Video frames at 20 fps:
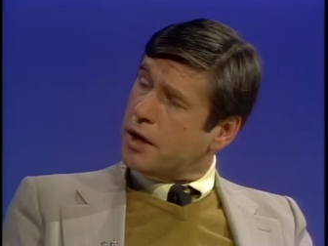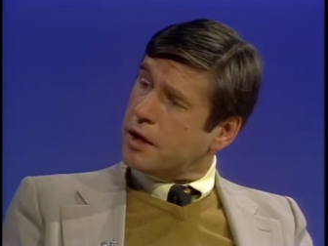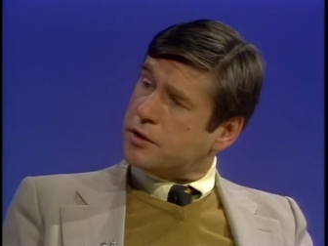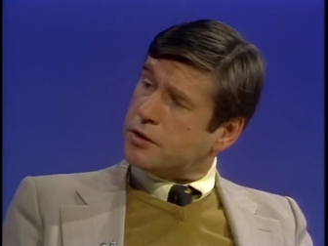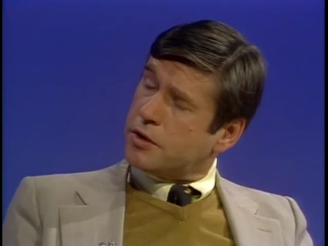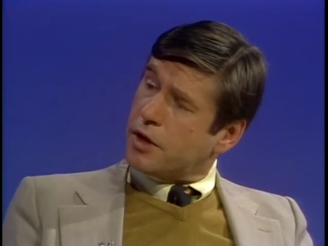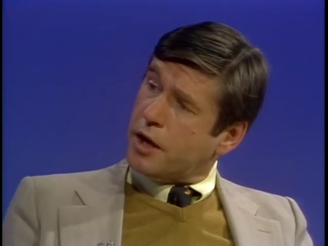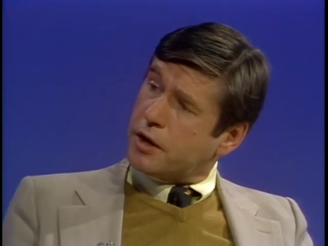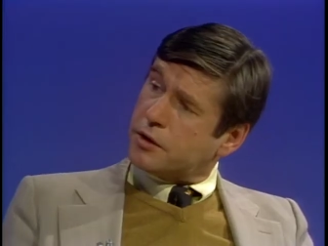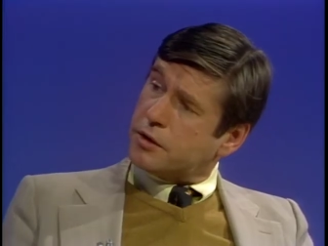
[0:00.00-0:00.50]

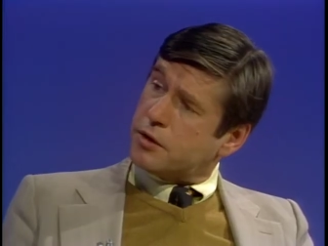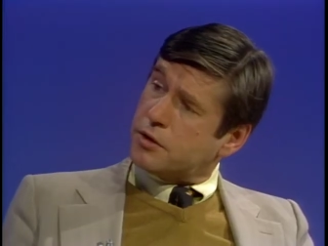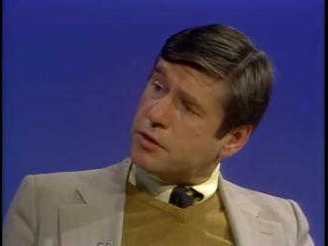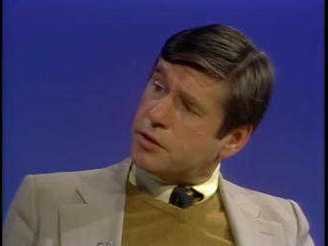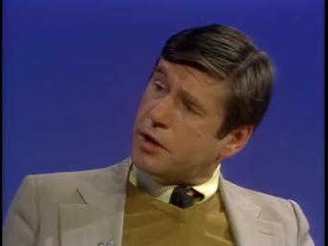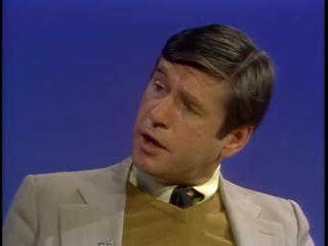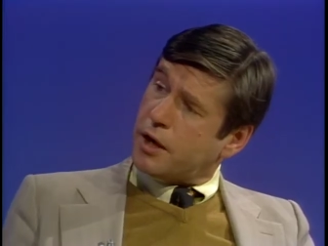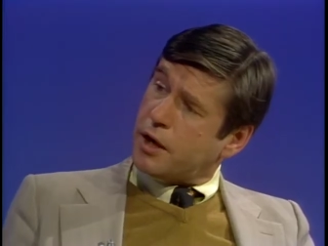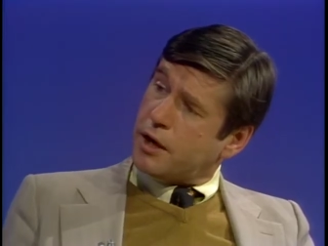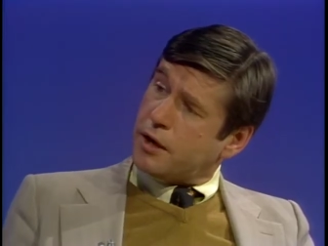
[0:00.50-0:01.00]
That's not to
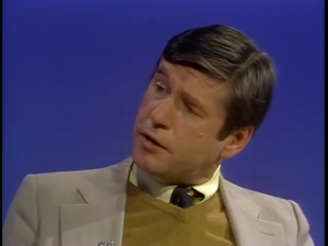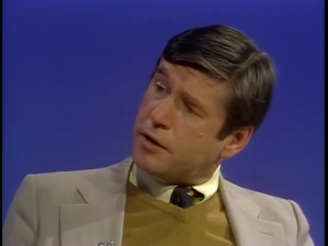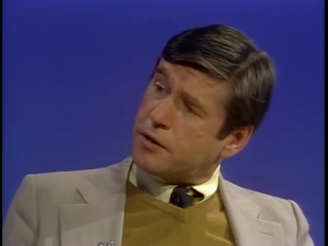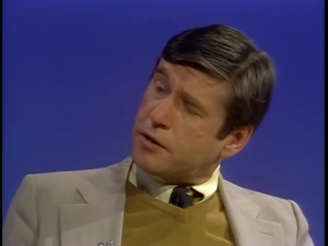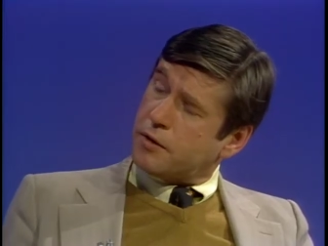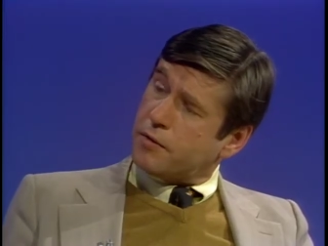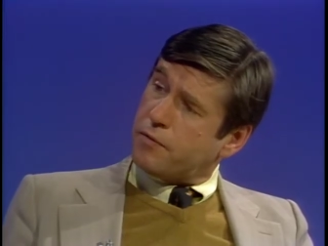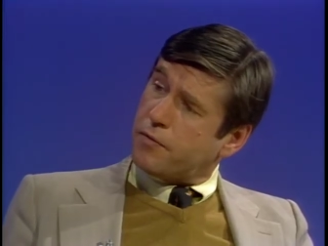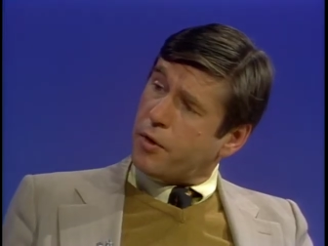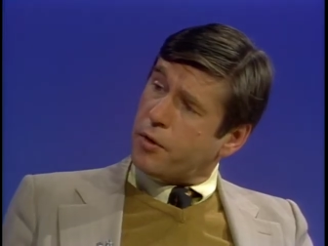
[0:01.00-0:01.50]
say that
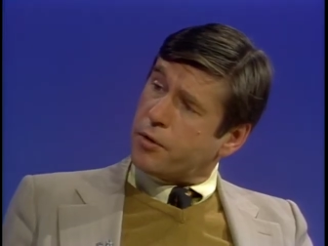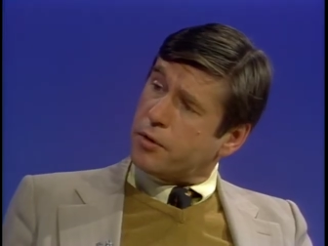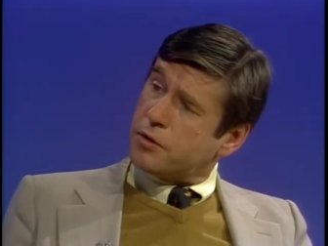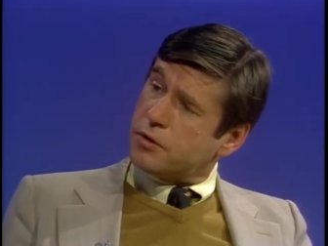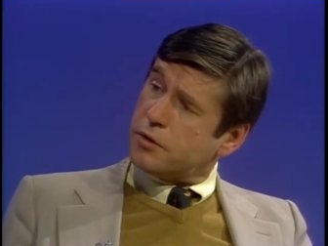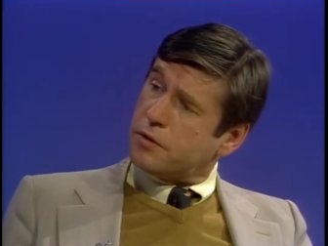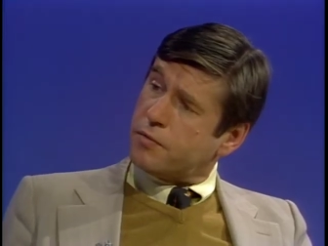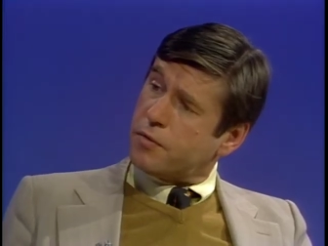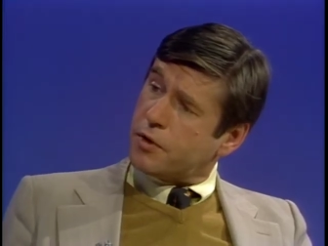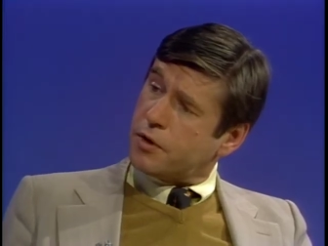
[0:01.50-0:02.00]
the
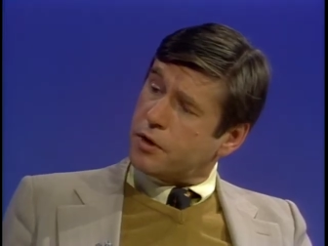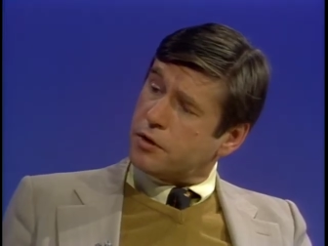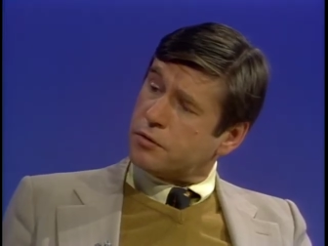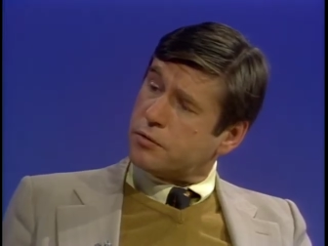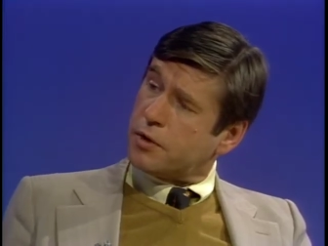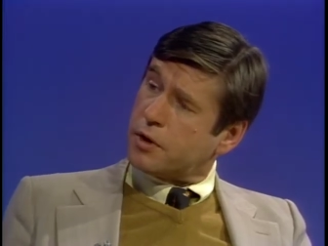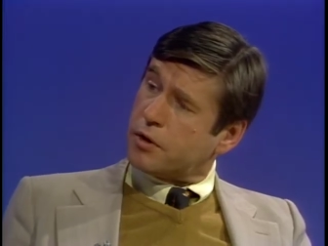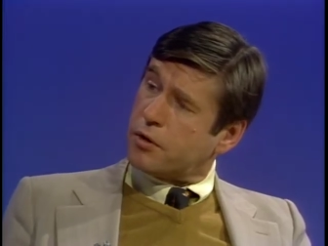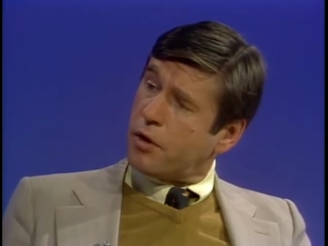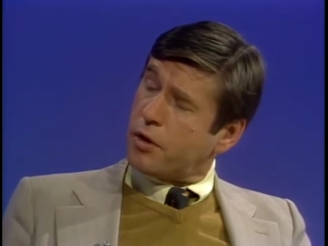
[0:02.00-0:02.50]
voters of the
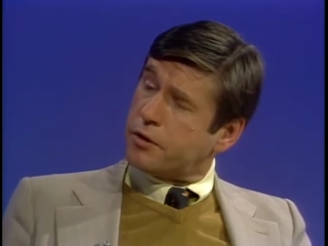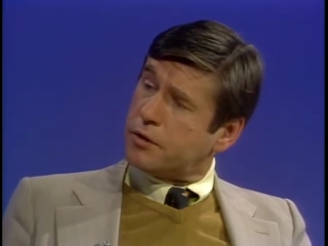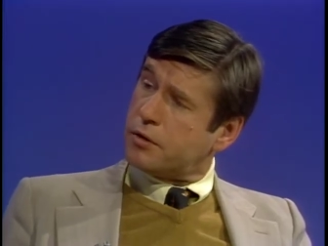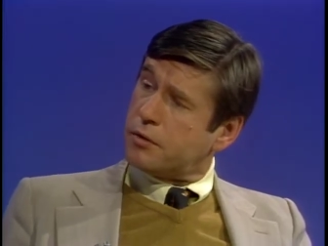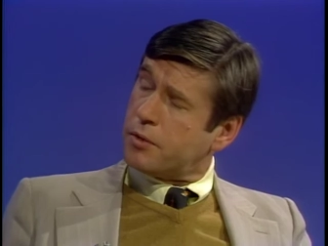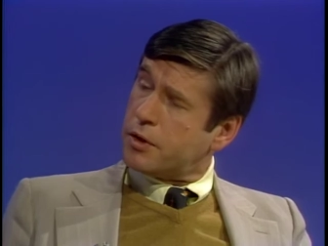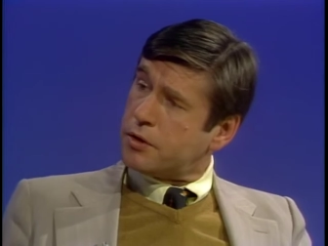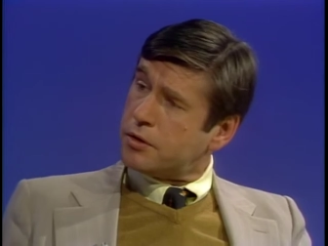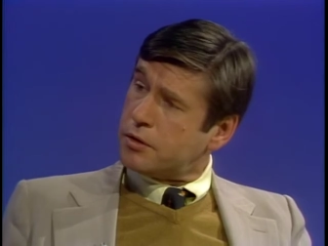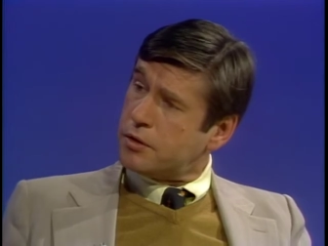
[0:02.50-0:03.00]
district ought to
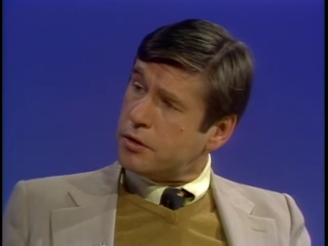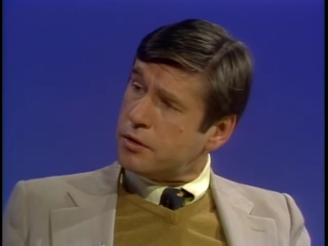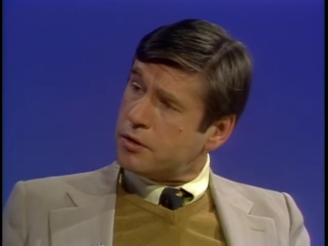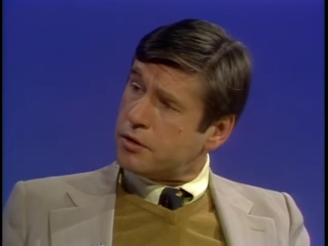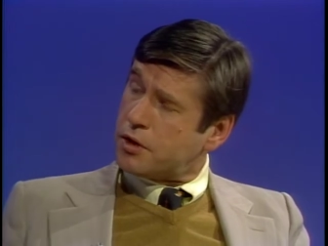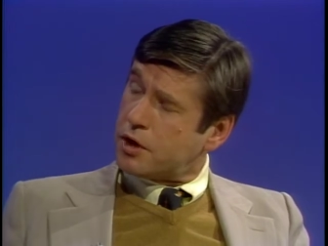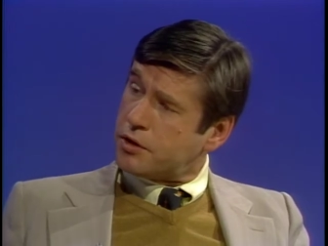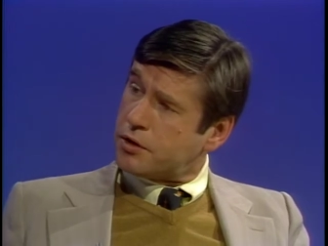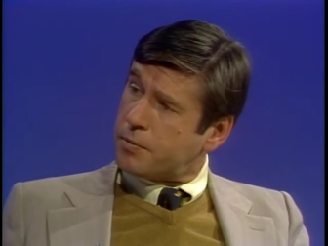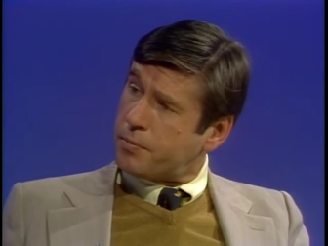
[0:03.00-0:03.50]
return
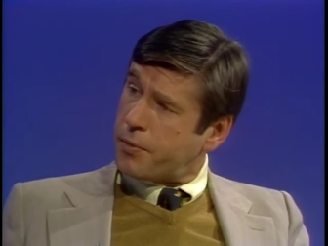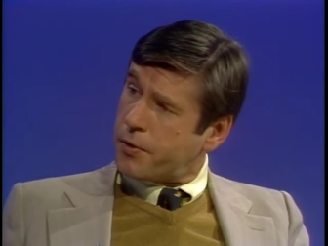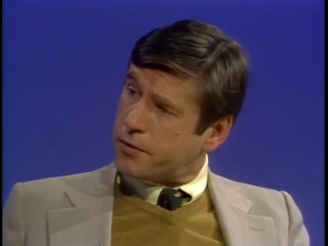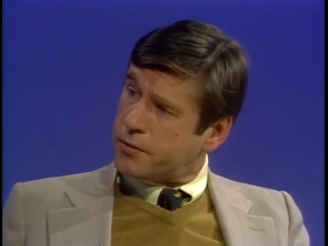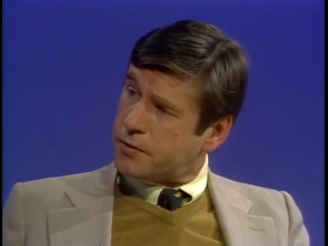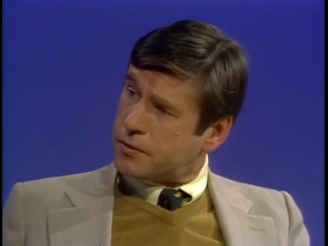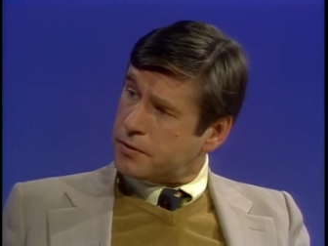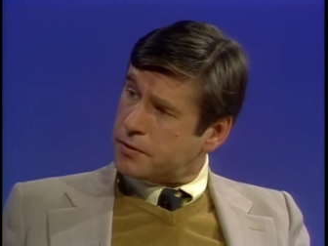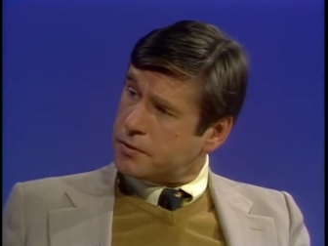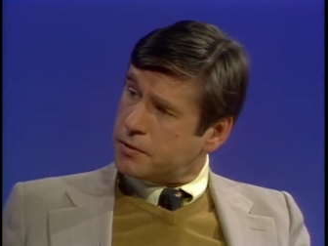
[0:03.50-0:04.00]
such a
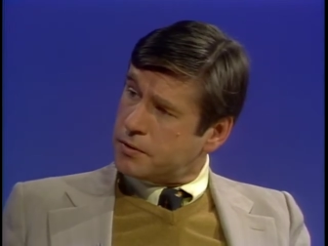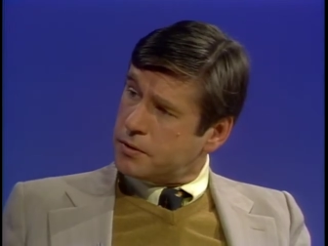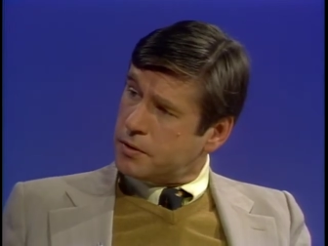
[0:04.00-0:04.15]
person